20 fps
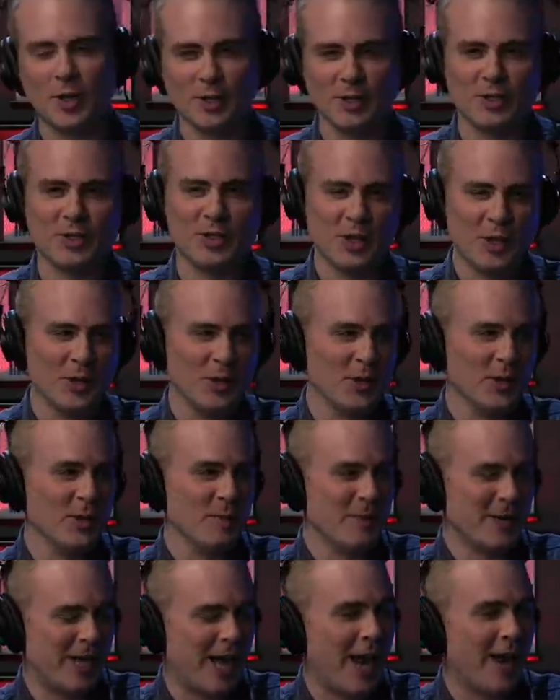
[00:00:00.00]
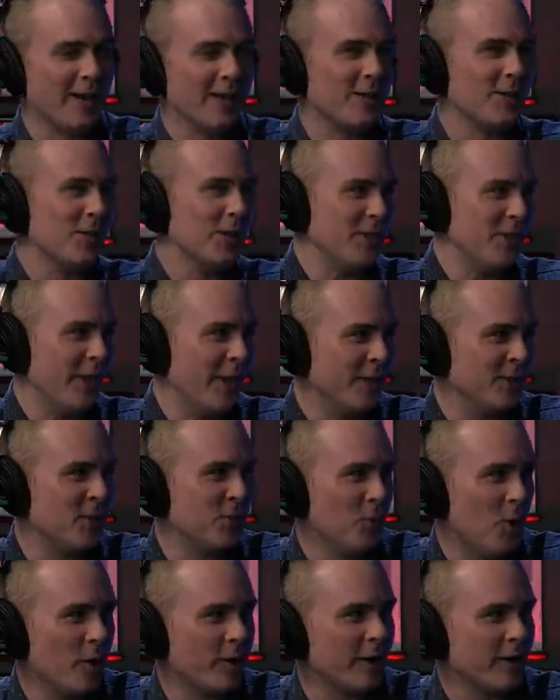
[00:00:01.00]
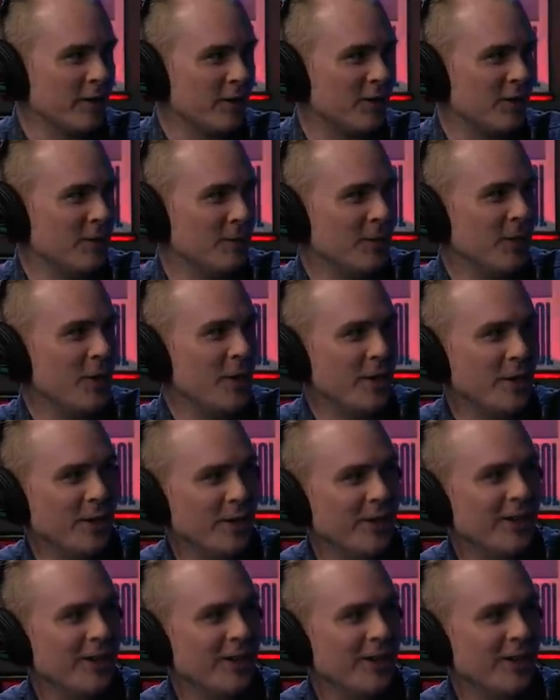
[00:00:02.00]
considered mechanically dense walking simulator